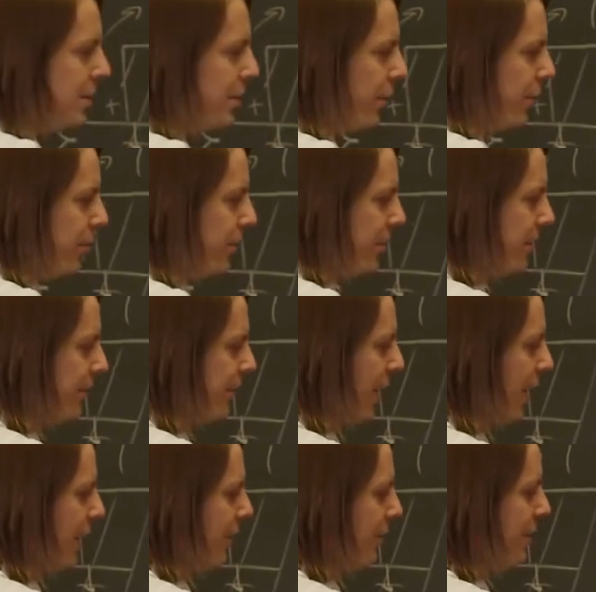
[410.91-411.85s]
you go through these
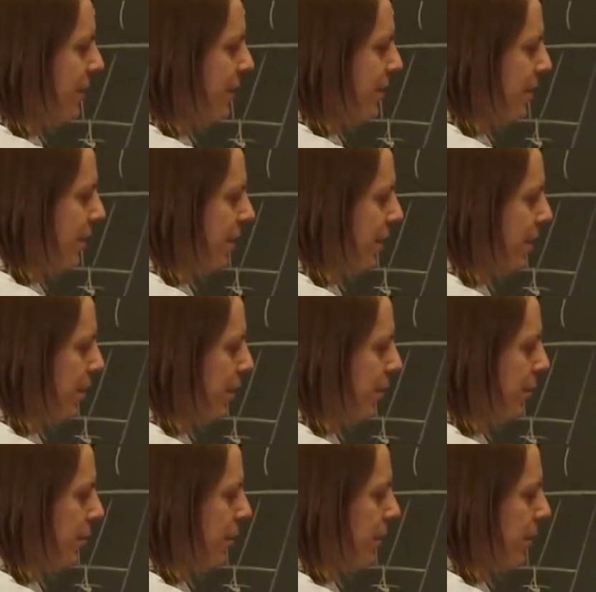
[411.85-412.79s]
highly
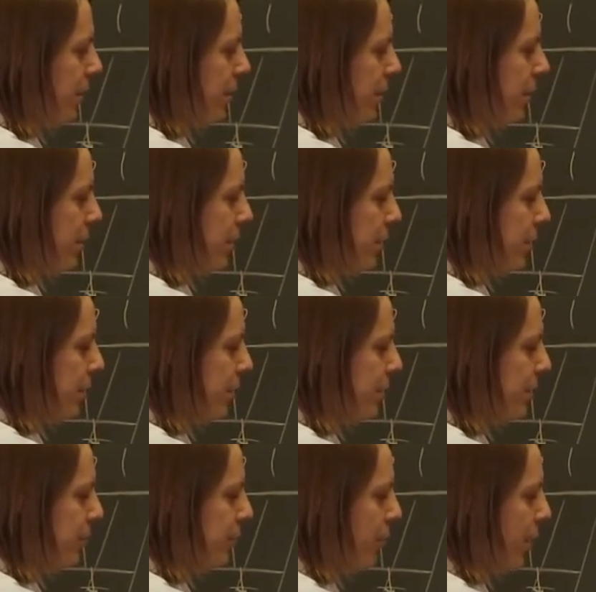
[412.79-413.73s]

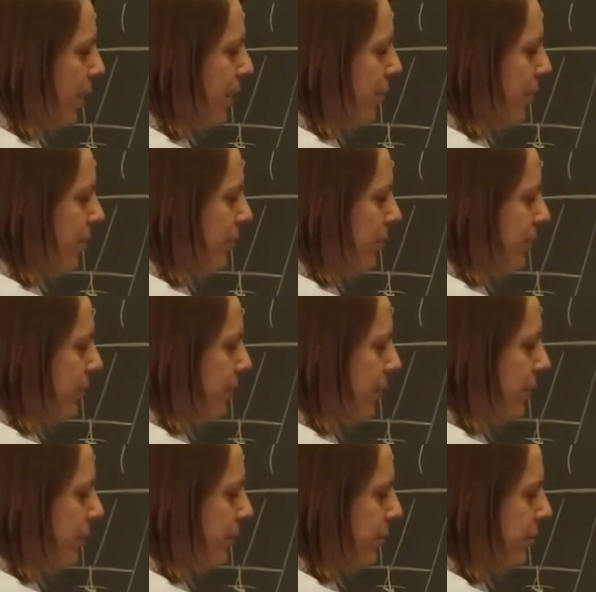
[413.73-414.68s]
conductive wires,
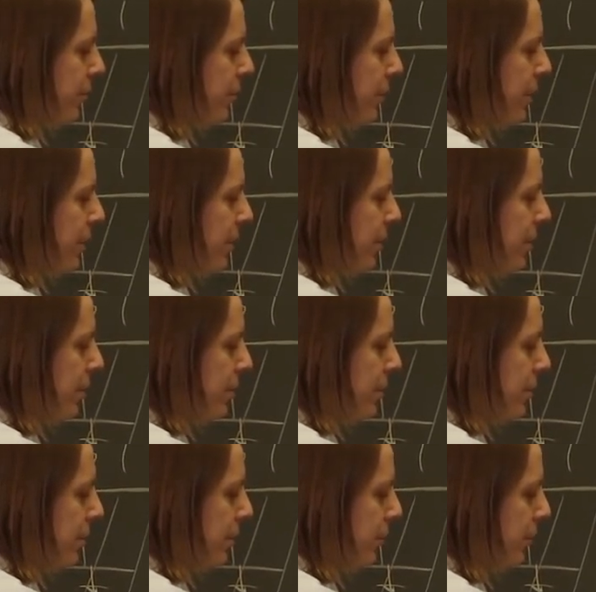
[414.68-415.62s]
and
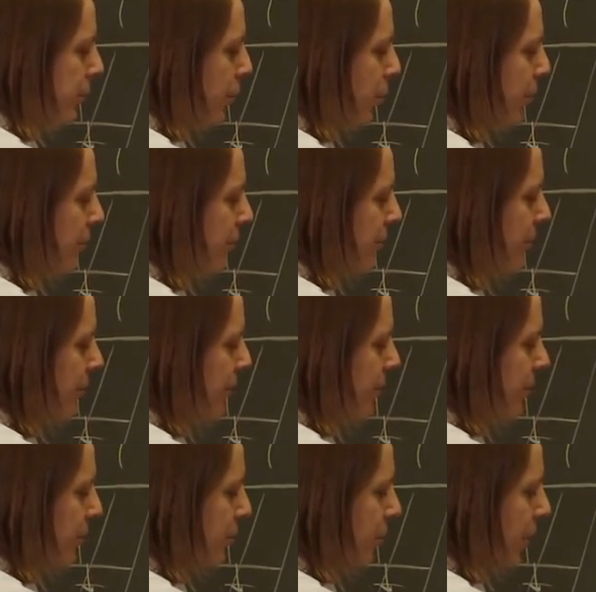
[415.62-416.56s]
there's no resistance
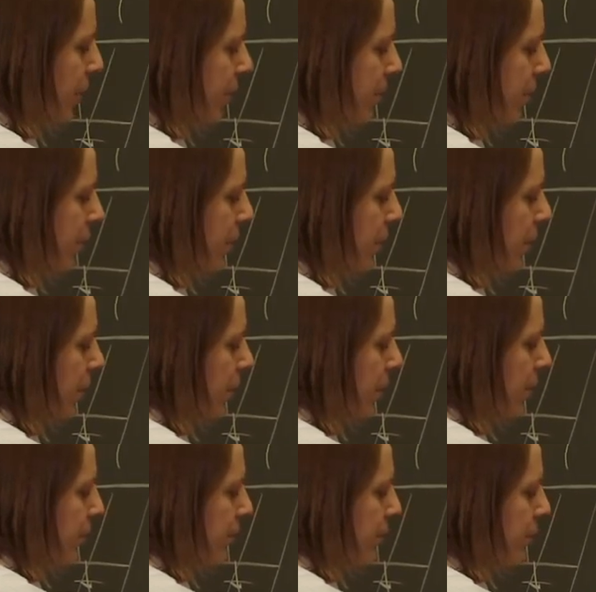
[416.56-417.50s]
in this wire.
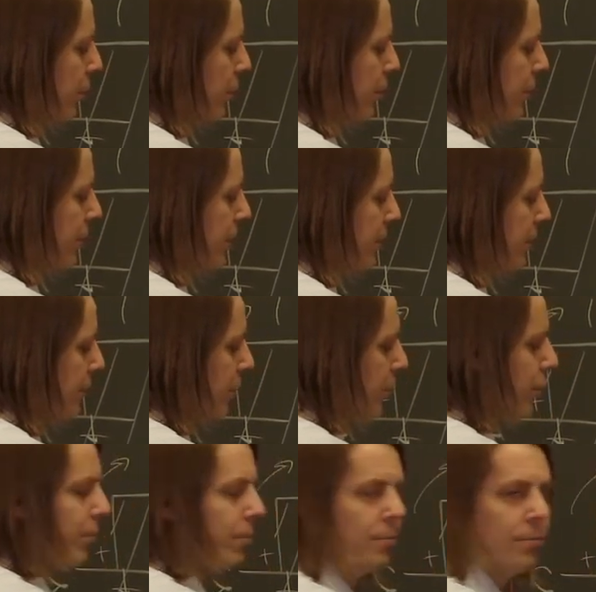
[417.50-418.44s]
So you don't really get a
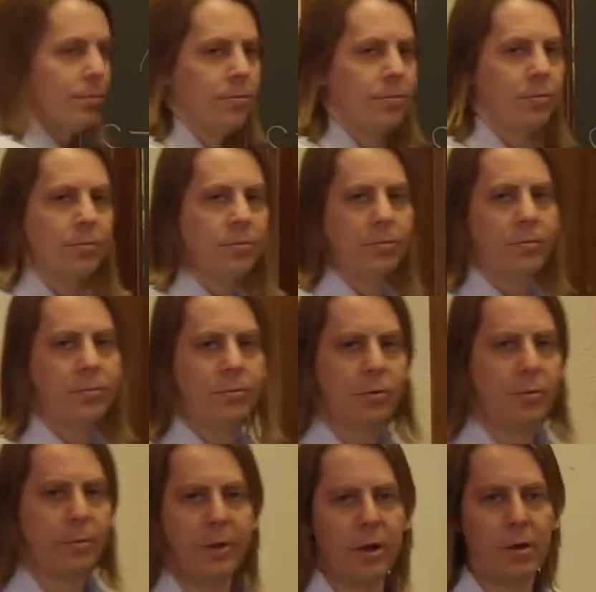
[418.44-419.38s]
term
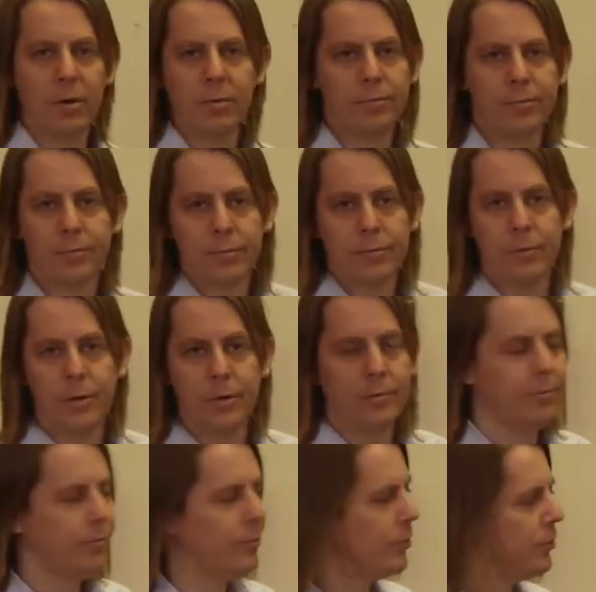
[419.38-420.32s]
from there. Right?
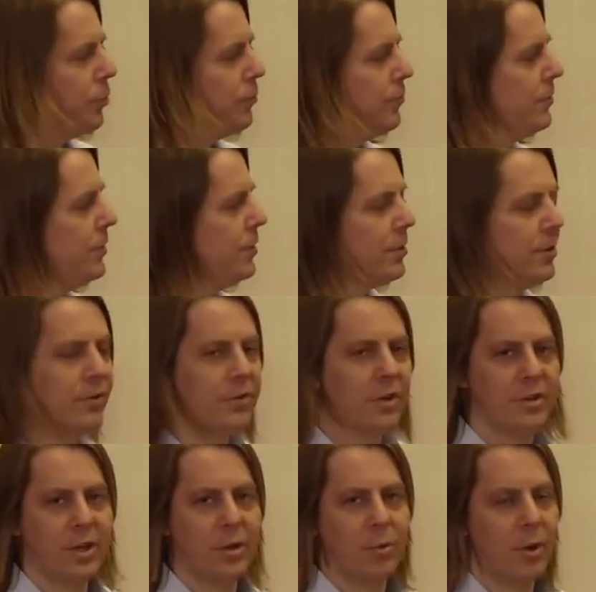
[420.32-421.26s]
There's no field
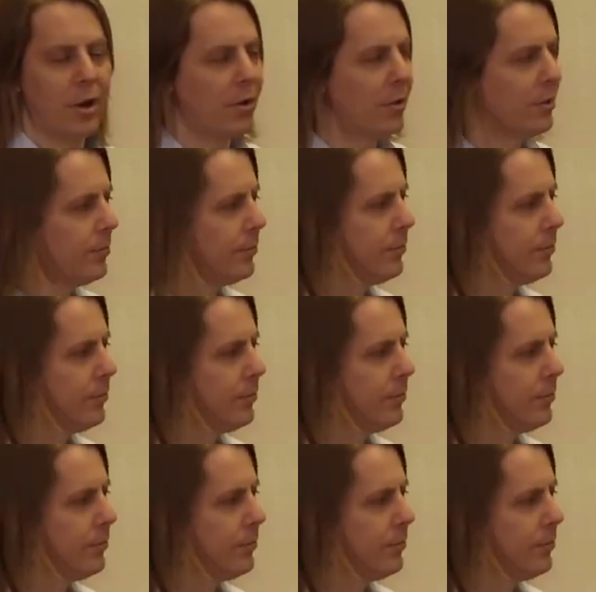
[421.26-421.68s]
inside that wire.